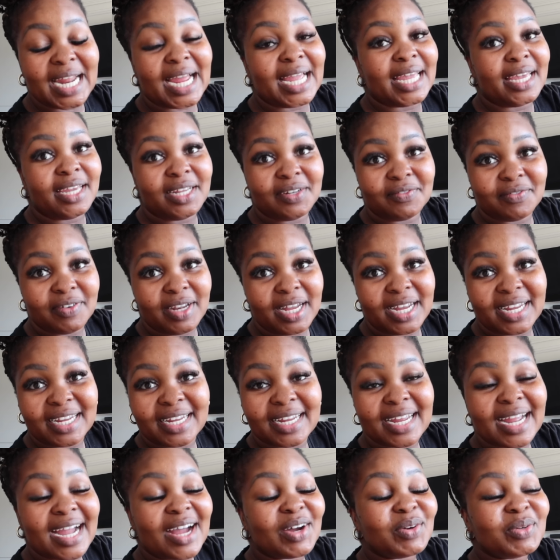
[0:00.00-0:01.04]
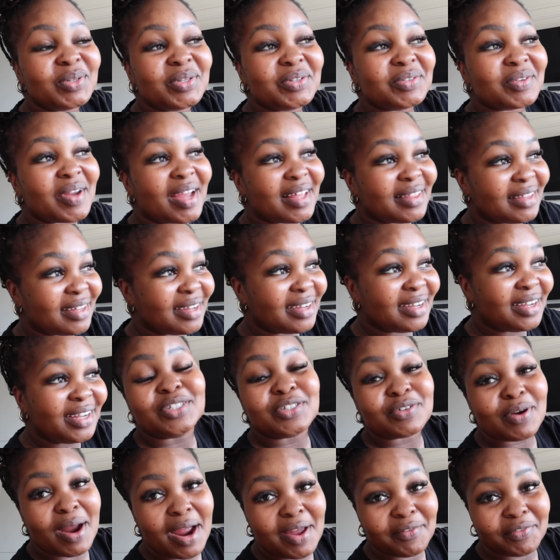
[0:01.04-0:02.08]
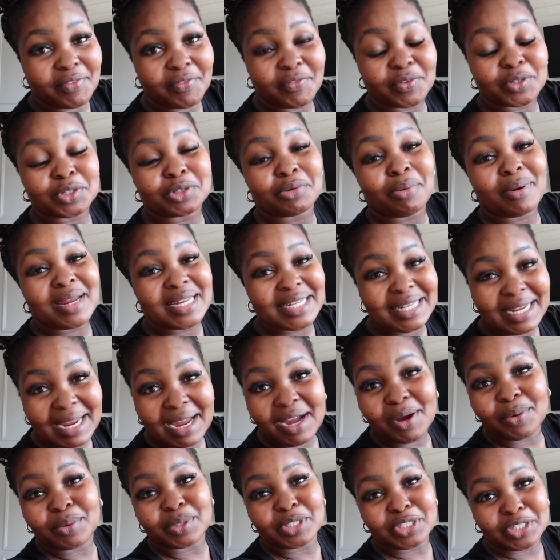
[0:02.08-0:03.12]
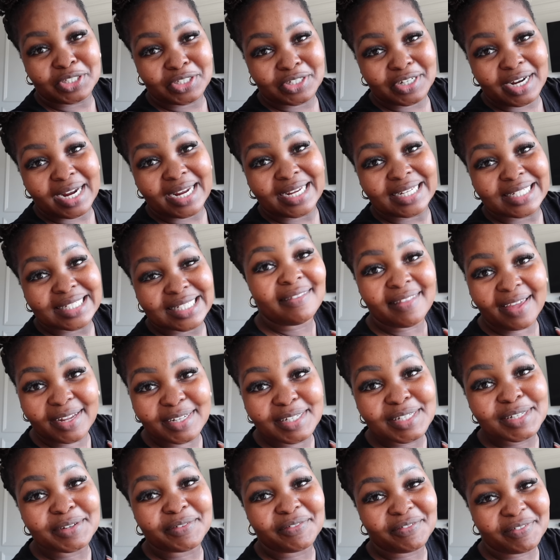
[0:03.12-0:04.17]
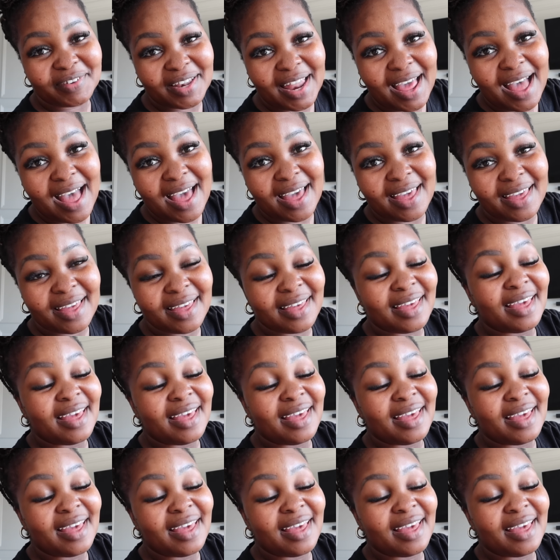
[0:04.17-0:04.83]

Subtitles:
I hate flying. I would rather drive for 20 hours straight than to fly,